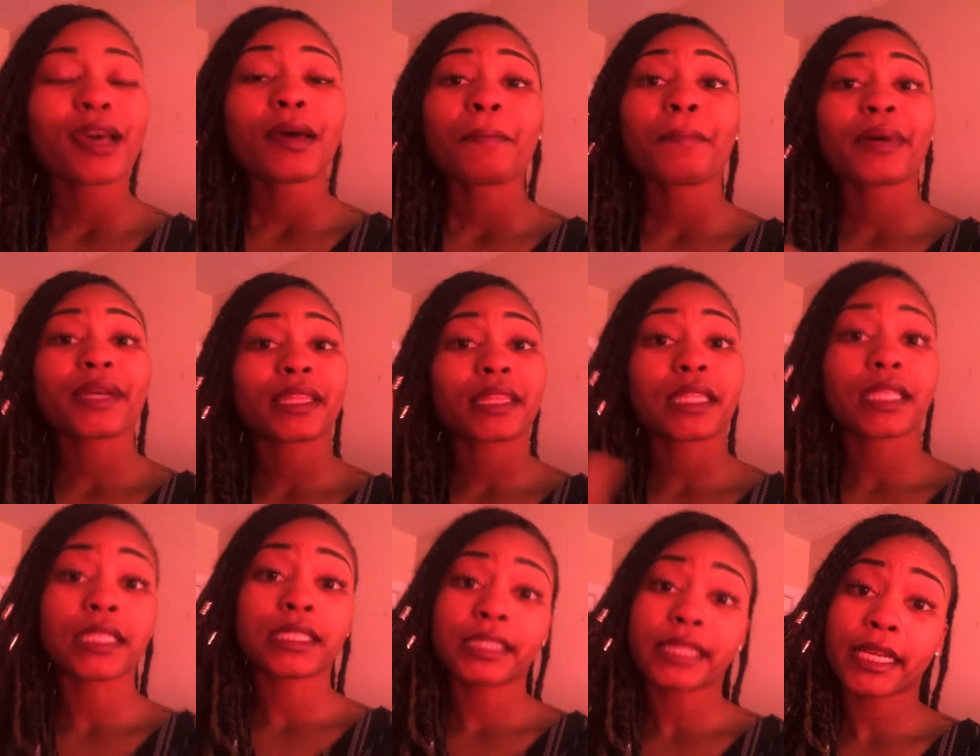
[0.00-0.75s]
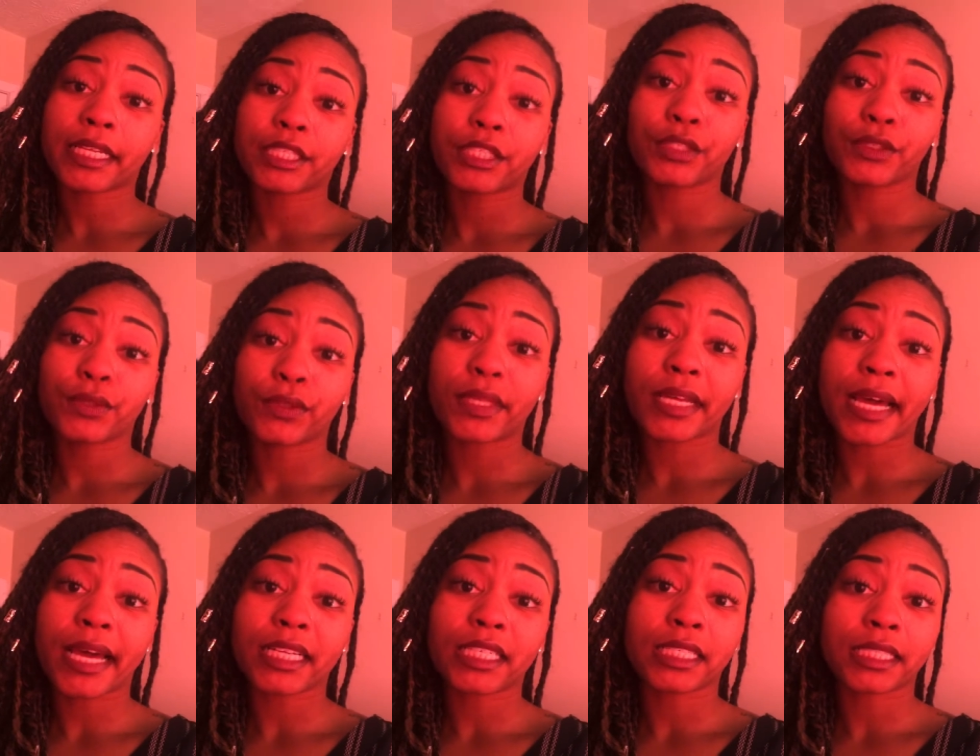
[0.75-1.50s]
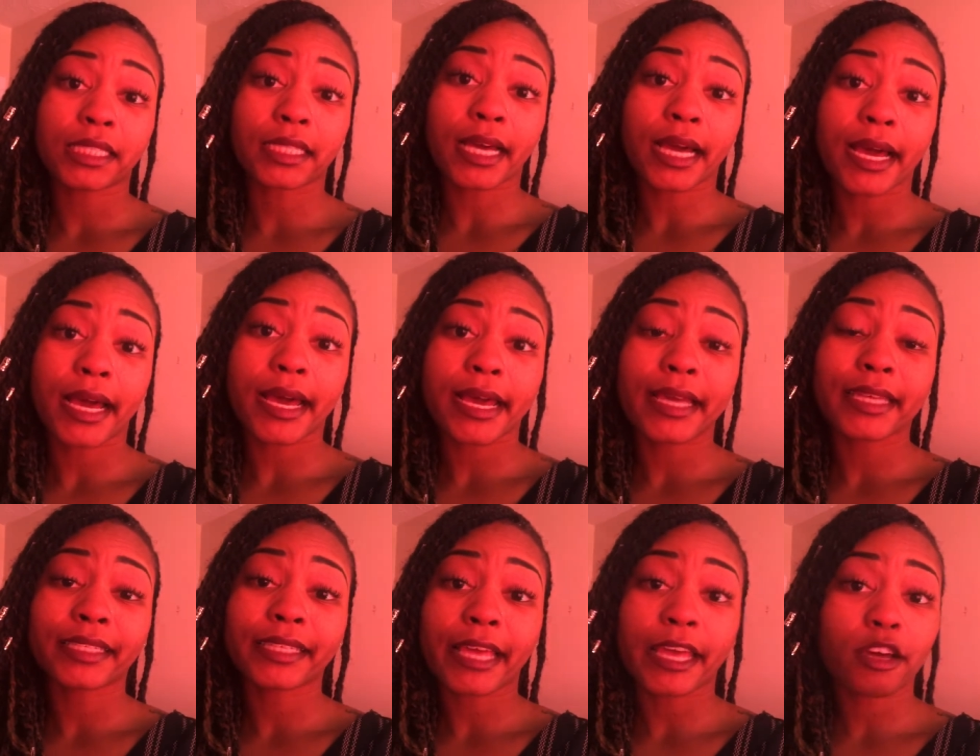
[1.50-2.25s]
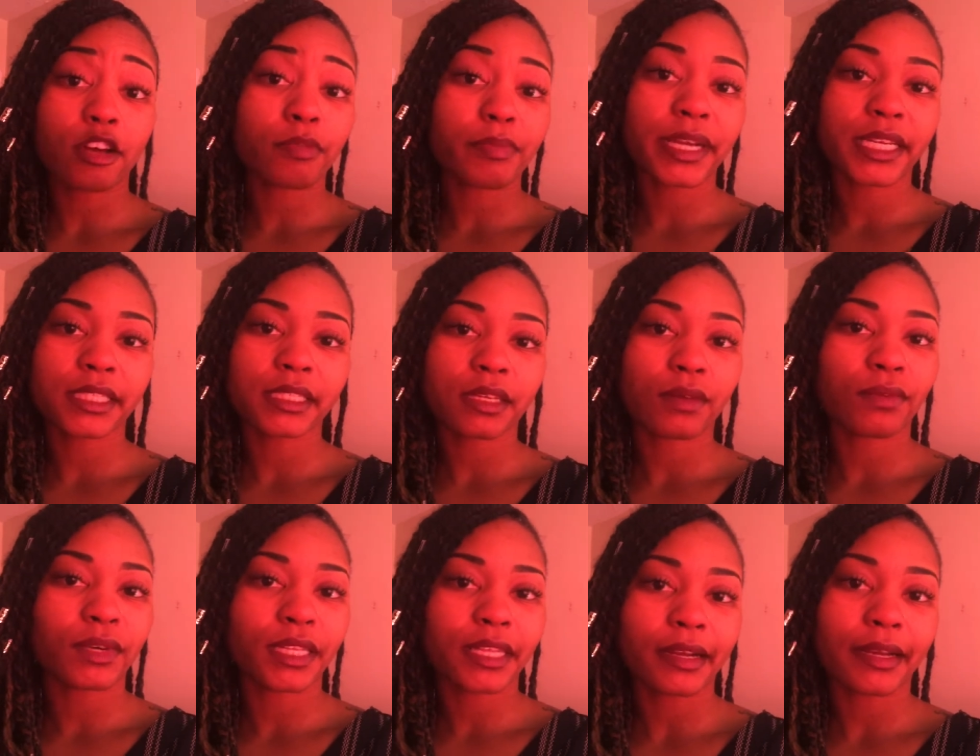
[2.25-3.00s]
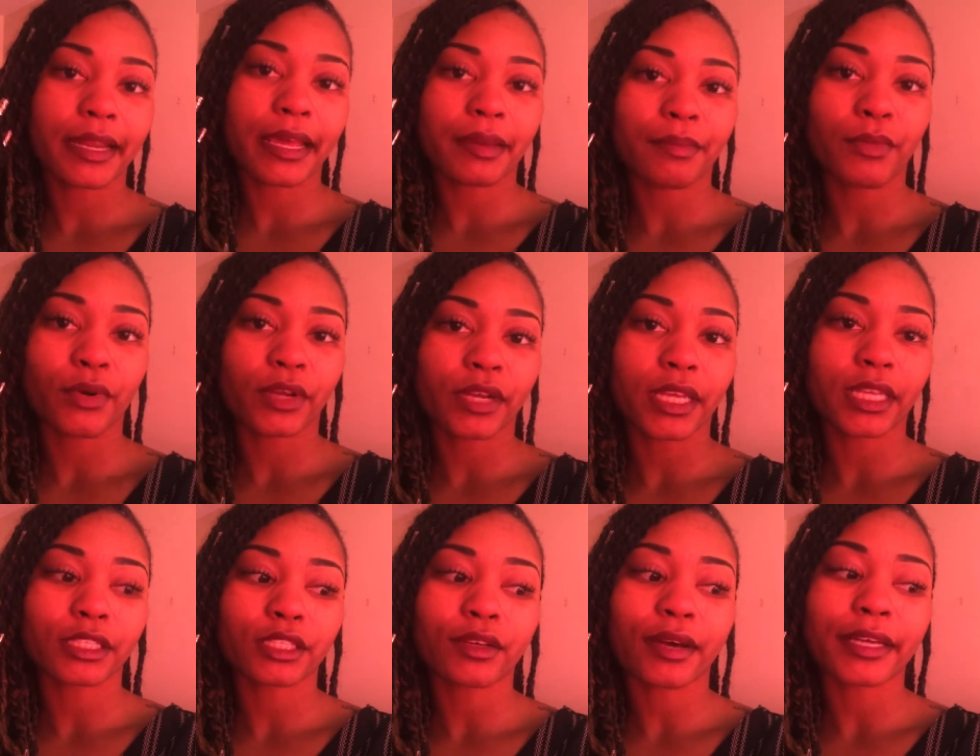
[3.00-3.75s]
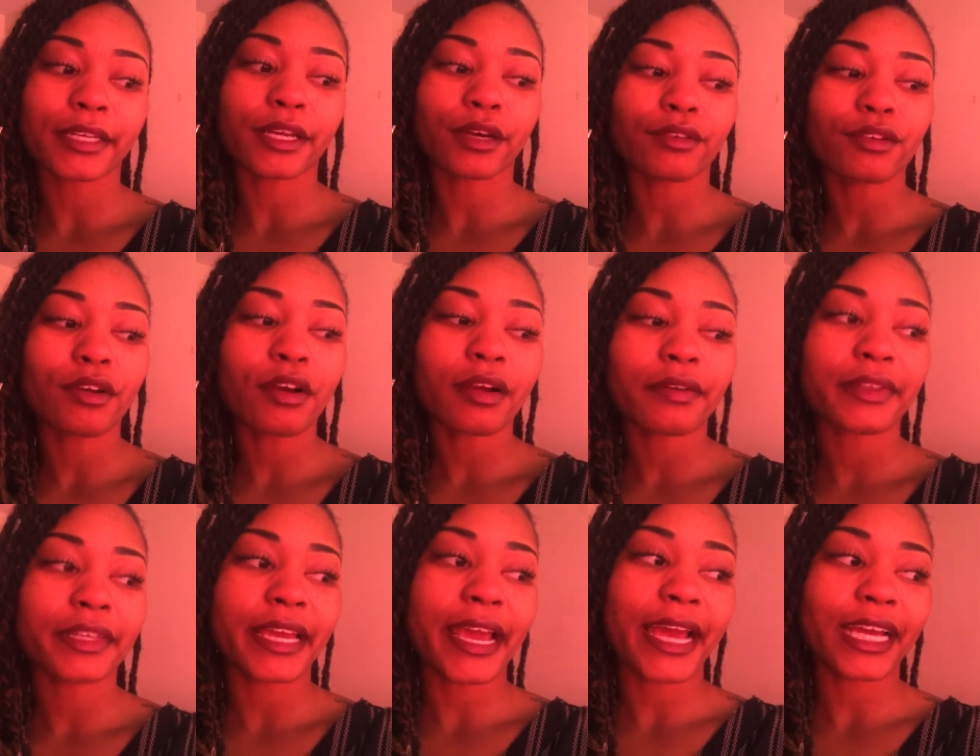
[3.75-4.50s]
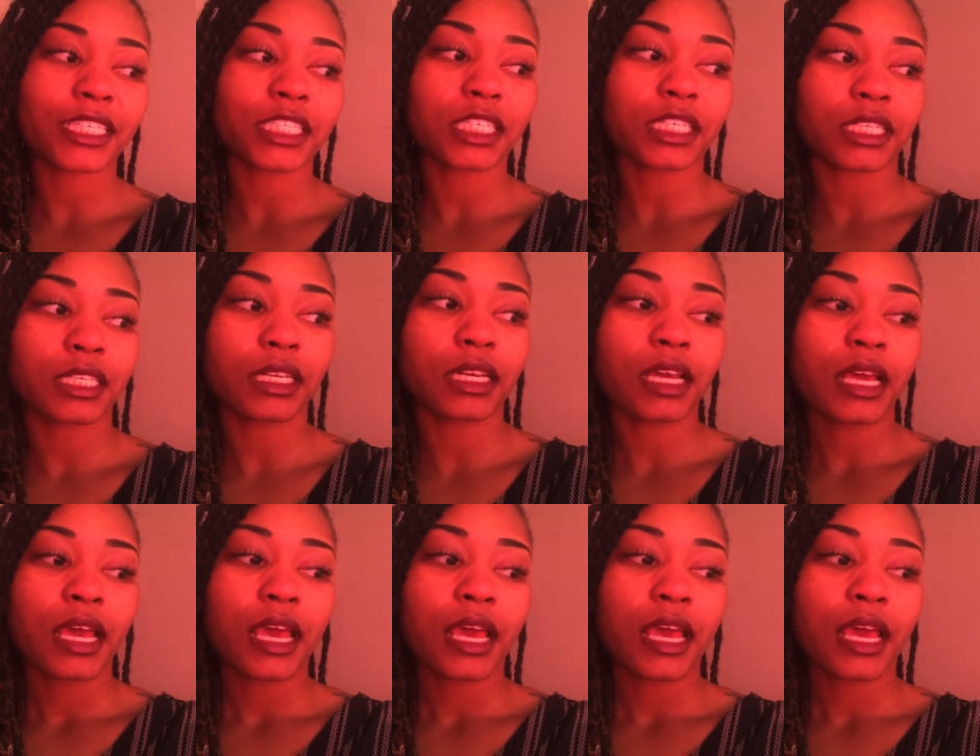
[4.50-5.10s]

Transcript: But this tattoo that I just got, it's an ankle bracelet with her name on it. So I don't know her reaction.